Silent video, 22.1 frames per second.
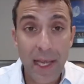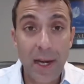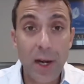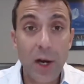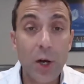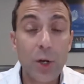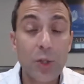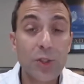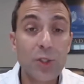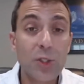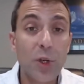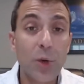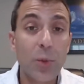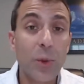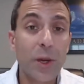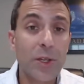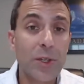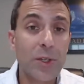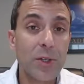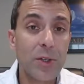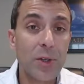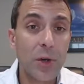And also
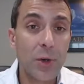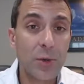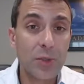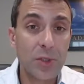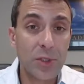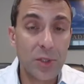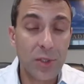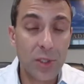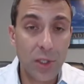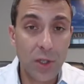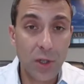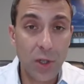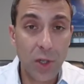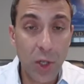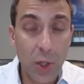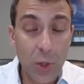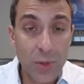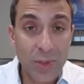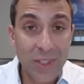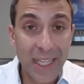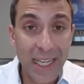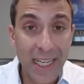when you go to the
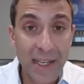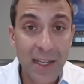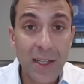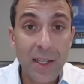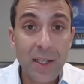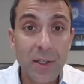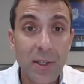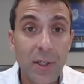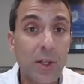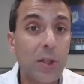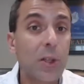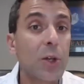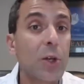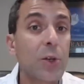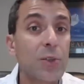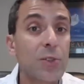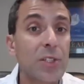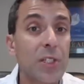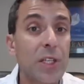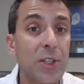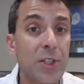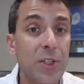closing
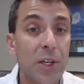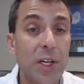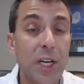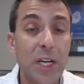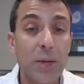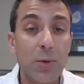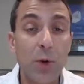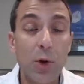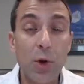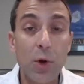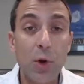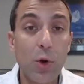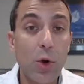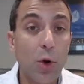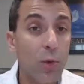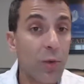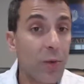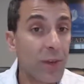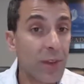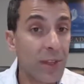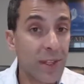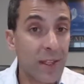attorney will go
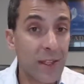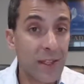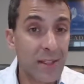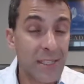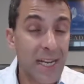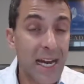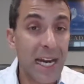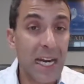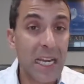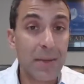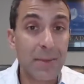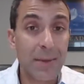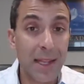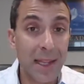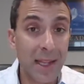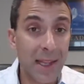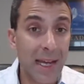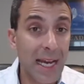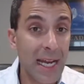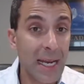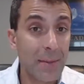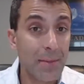over the document
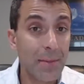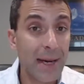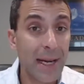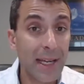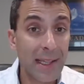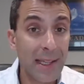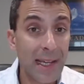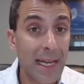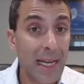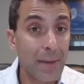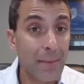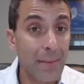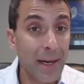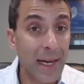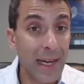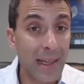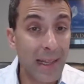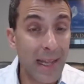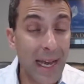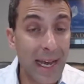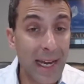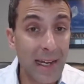line by line
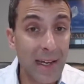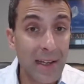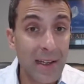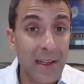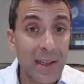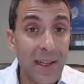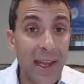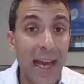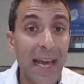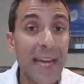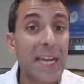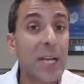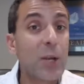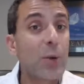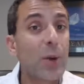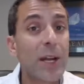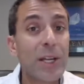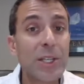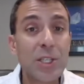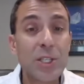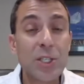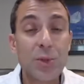by line. Any
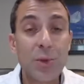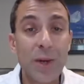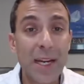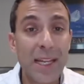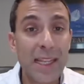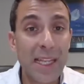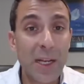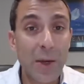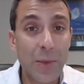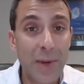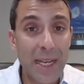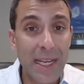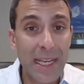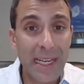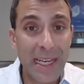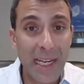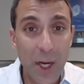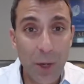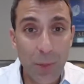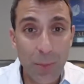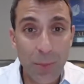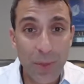questions or anything we
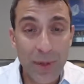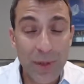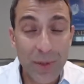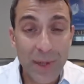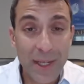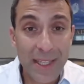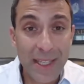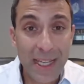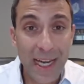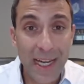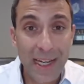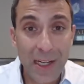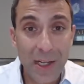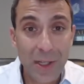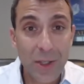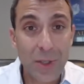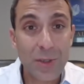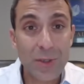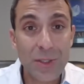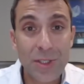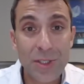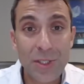can help you with on a
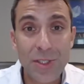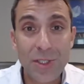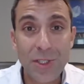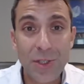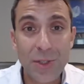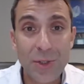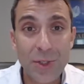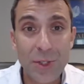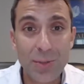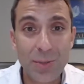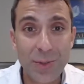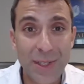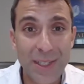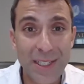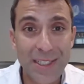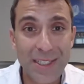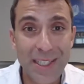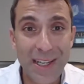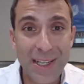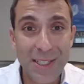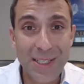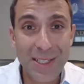closing disclosure,
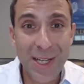please let